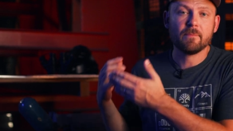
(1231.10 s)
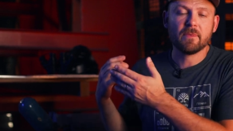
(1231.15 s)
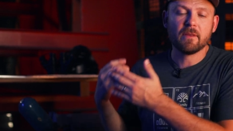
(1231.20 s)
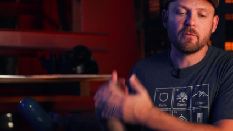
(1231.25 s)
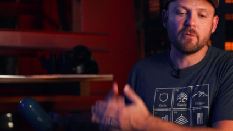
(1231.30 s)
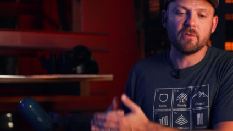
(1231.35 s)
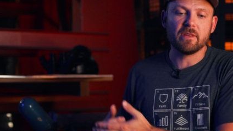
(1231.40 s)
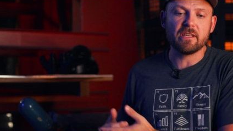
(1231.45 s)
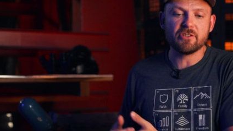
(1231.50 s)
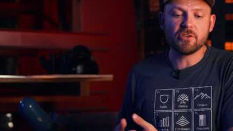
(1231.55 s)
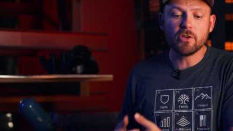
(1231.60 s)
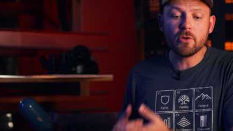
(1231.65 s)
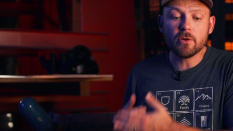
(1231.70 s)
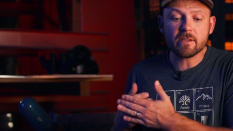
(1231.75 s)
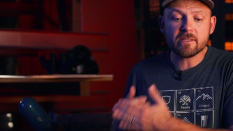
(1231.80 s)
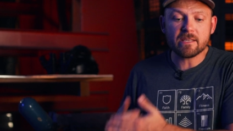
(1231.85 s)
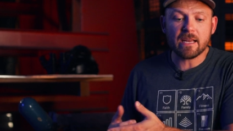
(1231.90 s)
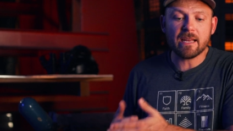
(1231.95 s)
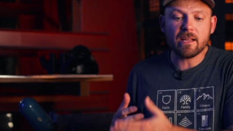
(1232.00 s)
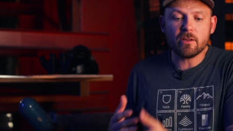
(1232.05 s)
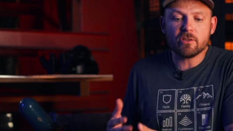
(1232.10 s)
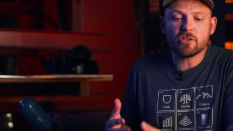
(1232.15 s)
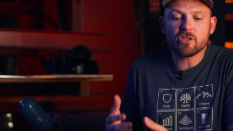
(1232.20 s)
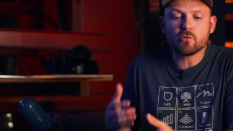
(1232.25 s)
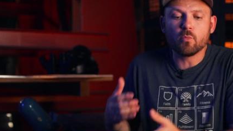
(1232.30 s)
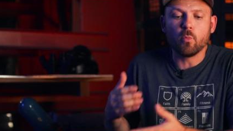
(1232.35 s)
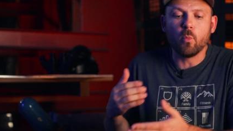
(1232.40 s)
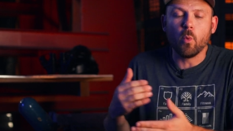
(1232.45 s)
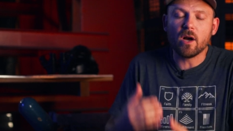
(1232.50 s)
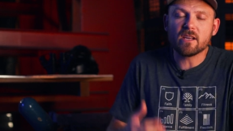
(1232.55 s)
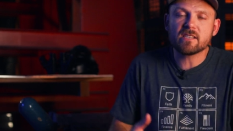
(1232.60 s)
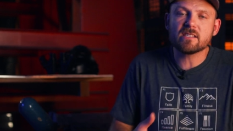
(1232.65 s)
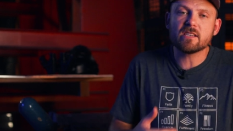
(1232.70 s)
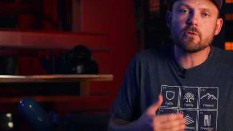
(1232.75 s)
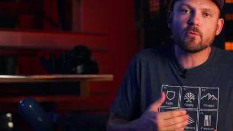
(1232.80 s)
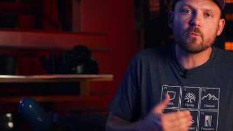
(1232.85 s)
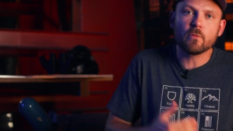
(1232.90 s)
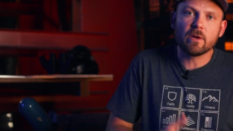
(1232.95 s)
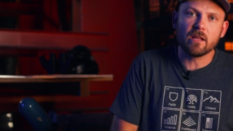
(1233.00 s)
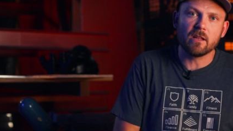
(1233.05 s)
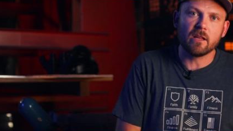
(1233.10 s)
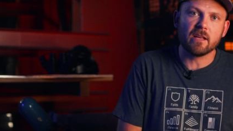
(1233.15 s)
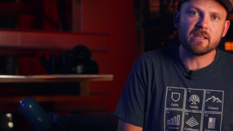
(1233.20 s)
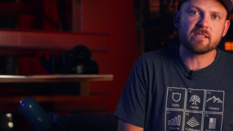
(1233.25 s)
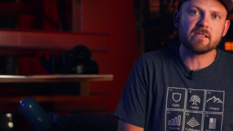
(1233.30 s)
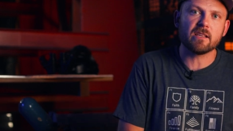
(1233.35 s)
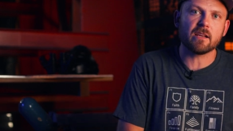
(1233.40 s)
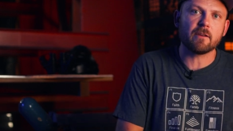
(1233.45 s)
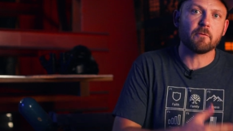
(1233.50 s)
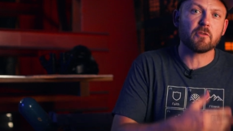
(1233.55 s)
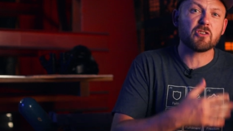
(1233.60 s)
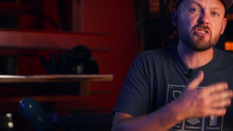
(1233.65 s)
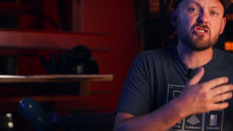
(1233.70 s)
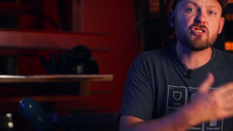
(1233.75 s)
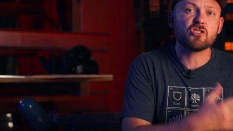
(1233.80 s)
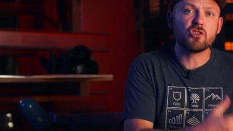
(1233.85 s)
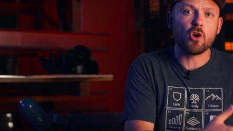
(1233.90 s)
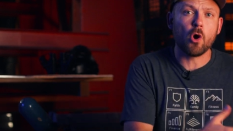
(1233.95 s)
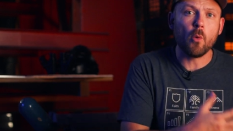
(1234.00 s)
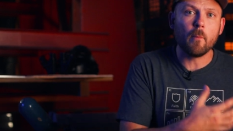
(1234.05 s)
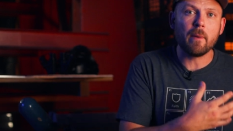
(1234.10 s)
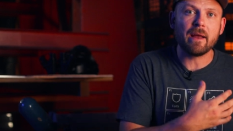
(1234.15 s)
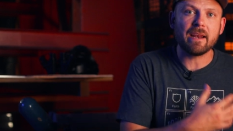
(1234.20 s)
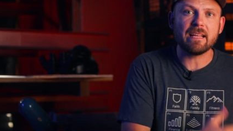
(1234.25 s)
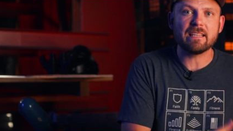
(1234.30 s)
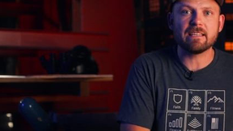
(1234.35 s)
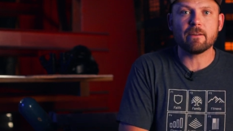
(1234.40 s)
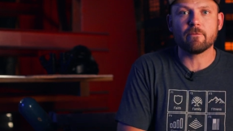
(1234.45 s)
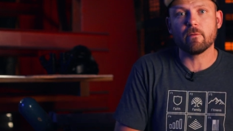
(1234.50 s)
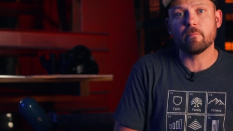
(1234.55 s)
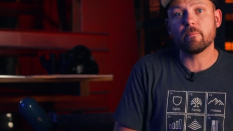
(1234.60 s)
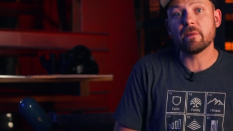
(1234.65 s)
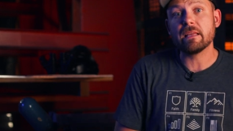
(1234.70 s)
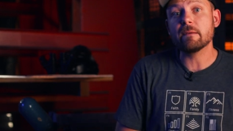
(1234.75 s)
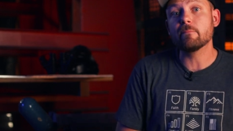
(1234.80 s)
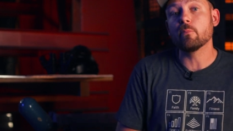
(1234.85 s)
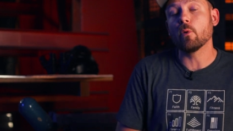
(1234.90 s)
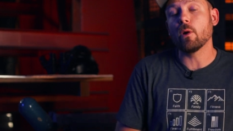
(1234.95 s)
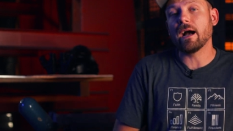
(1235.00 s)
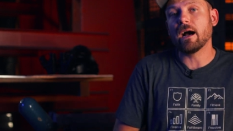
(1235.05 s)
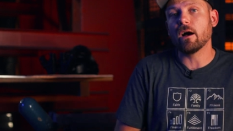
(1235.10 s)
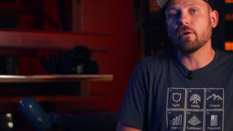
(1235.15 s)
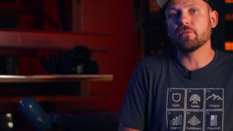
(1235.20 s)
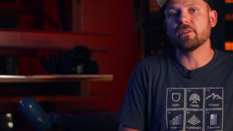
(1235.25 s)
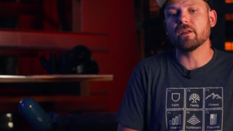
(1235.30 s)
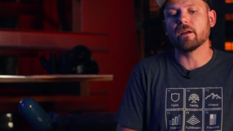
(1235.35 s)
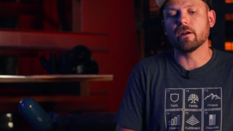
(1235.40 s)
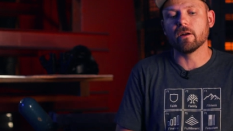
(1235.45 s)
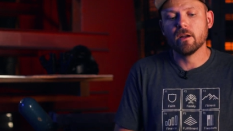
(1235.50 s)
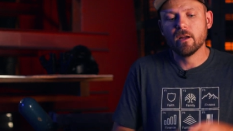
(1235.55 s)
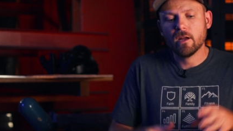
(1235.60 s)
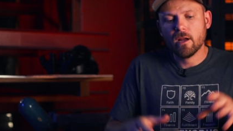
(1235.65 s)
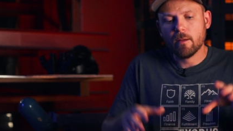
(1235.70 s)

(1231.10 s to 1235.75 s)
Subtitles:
for these units, and it just wasn't realistic for so many different people out there.